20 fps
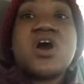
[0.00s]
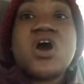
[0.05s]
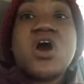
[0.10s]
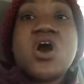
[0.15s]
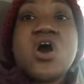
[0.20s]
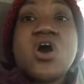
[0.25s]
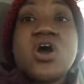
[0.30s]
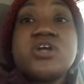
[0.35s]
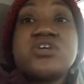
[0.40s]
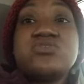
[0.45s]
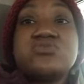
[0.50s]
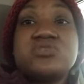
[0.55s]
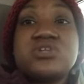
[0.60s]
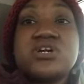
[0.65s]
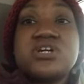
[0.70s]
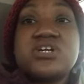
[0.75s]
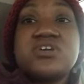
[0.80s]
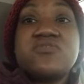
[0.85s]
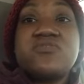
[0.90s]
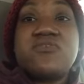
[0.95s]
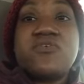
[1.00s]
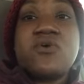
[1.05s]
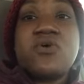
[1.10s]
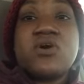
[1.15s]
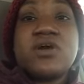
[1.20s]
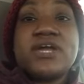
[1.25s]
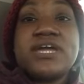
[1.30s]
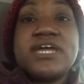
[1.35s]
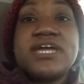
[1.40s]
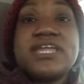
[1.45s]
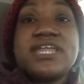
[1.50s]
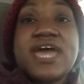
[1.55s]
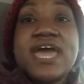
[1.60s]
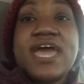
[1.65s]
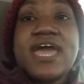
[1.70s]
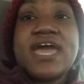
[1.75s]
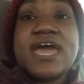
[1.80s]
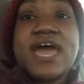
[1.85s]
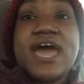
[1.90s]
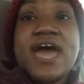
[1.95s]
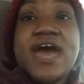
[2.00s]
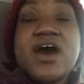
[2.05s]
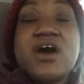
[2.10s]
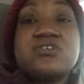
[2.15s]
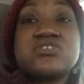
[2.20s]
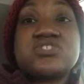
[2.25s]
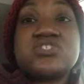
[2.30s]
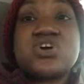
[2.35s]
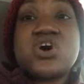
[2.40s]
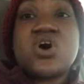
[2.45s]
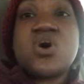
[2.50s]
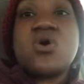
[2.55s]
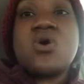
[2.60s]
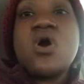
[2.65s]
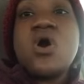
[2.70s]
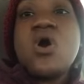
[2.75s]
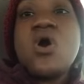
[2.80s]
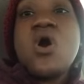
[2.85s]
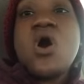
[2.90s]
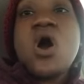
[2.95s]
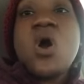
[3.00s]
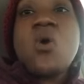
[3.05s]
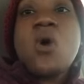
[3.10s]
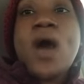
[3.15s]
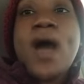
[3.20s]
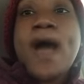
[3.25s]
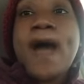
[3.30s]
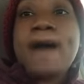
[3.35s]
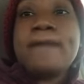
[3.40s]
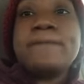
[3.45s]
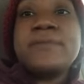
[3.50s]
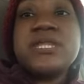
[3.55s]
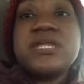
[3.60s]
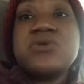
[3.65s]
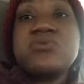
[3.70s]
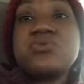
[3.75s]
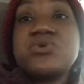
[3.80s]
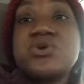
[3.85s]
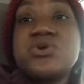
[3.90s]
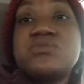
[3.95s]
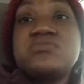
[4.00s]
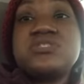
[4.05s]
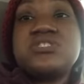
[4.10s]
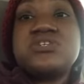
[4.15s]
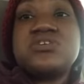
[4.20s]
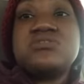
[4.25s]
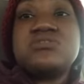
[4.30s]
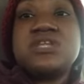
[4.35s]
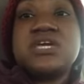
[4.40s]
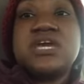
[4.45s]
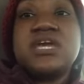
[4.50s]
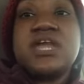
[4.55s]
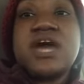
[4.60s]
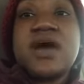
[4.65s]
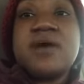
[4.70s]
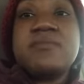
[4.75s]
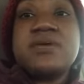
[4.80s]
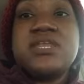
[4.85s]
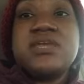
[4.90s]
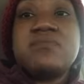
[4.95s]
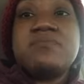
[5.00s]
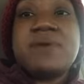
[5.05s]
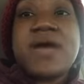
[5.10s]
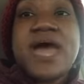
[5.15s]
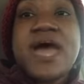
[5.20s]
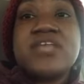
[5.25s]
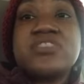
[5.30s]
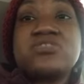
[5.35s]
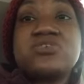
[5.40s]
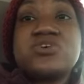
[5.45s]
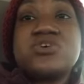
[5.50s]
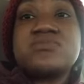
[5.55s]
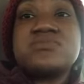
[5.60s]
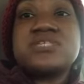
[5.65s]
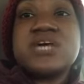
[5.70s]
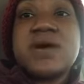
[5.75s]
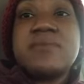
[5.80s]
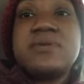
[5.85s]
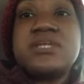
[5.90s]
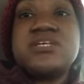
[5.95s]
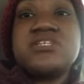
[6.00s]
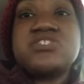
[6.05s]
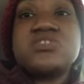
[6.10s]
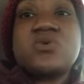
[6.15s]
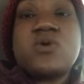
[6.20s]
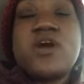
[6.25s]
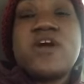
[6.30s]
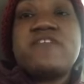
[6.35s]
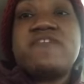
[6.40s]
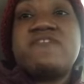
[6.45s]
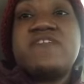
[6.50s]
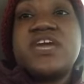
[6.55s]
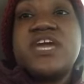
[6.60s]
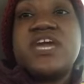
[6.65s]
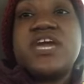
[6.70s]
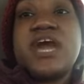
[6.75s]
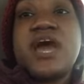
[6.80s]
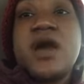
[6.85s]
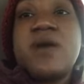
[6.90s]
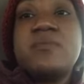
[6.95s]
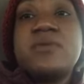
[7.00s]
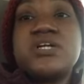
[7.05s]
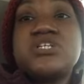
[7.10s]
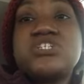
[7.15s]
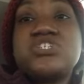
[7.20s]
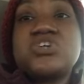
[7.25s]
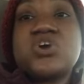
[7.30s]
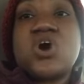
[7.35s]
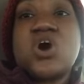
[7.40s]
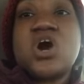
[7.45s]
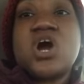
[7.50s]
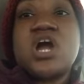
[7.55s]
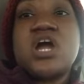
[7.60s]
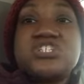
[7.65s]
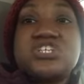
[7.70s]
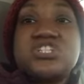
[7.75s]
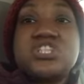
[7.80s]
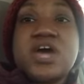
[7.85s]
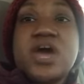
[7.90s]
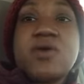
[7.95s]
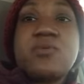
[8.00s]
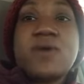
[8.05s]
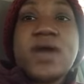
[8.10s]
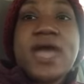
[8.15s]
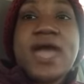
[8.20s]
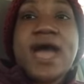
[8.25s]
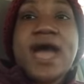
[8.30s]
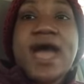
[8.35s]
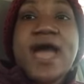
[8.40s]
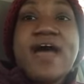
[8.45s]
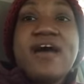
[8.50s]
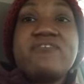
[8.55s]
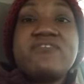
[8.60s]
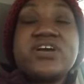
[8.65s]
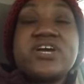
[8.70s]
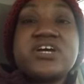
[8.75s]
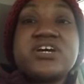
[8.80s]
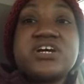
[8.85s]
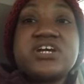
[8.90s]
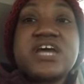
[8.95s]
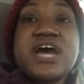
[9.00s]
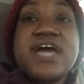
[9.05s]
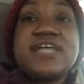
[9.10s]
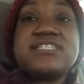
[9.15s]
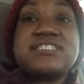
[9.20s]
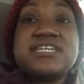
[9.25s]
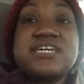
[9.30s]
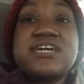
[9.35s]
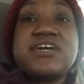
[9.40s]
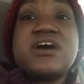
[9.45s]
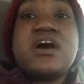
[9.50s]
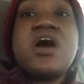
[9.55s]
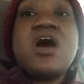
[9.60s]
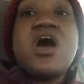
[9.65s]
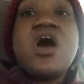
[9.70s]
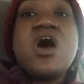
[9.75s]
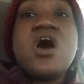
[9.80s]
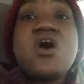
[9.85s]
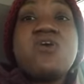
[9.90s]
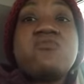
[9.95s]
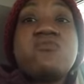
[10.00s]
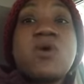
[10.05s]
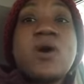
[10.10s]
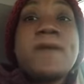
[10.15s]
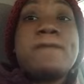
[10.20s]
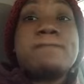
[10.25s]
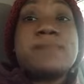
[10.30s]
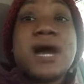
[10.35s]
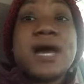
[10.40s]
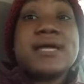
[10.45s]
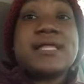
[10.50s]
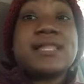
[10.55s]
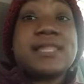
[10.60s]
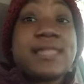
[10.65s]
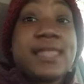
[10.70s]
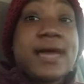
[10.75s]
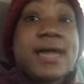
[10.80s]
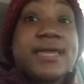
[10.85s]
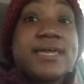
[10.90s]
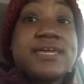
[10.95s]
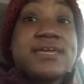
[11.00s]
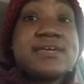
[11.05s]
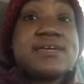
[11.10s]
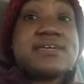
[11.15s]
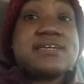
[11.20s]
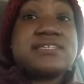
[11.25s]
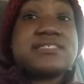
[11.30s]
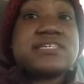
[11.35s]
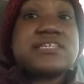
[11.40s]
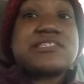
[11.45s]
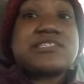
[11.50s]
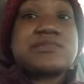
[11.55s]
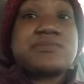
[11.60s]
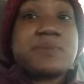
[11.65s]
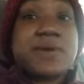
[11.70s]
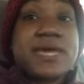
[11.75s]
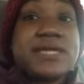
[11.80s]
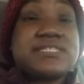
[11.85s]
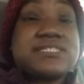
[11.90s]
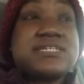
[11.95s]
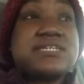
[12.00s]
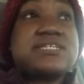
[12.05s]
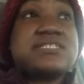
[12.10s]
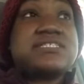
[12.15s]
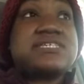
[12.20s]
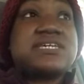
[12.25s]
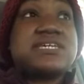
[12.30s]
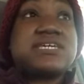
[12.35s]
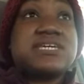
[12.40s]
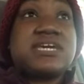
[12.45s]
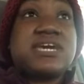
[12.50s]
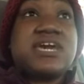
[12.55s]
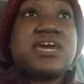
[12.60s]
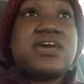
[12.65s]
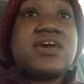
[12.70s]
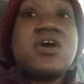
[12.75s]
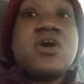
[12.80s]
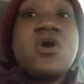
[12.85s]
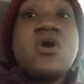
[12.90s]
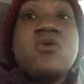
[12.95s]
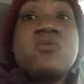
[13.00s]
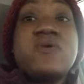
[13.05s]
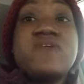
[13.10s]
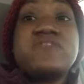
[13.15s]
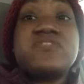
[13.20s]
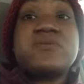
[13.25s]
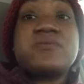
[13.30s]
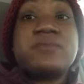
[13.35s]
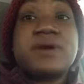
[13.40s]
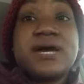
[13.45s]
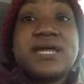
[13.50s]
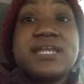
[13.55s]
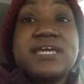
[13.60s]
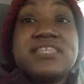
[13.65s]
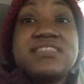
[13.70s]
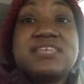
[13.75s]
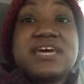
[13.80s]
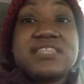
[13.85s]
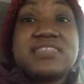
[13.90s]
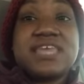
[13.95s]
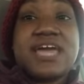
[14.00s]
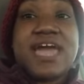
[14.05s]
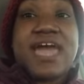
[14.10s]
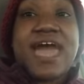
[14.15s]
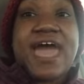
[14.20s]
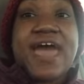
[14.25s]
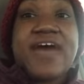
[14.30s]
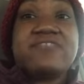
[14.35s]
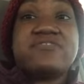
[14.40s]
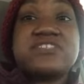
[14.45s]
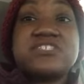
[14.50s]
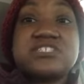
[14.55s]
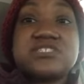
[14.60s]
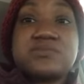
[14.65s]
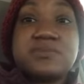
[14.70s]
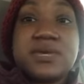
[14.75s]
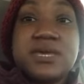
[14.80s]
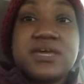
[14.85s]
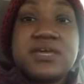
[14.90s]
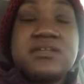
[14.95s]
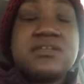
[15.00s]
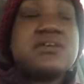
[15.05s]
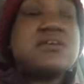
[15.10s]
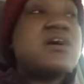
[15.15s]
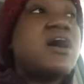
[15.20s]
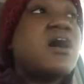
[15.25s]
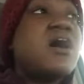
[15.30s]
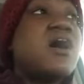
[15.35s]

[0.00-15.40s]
are you looking for in a house? So how many rooms do you need? How many bathrooms? How many square feet? How much yard? And that way I have a good idea of what my client is expecting to get with the money that they have to spend.